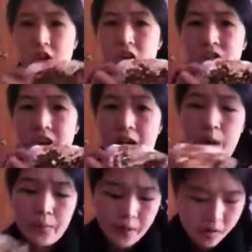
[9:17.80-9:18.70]
on the
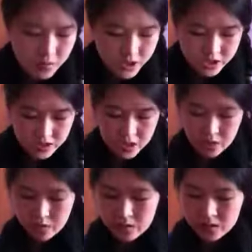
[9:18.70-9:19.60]
elbow, which is
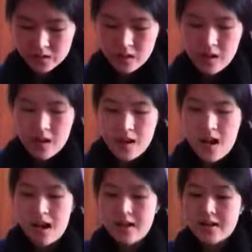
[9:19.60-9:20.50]
cute.
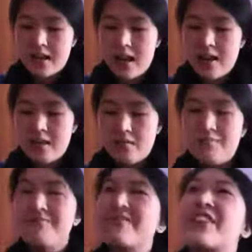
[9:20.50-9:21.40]
And it's kind of
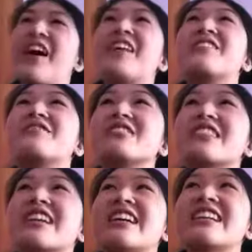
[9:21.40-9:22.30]

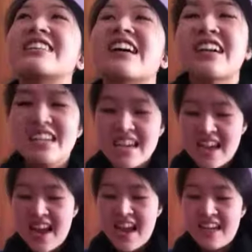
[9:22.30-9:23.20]
since I got it a lot.
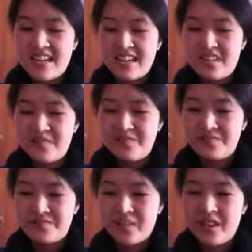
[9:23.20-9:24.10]

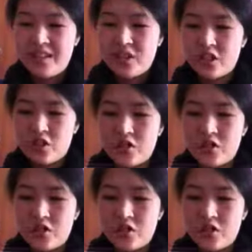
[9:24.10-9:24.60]
And it's just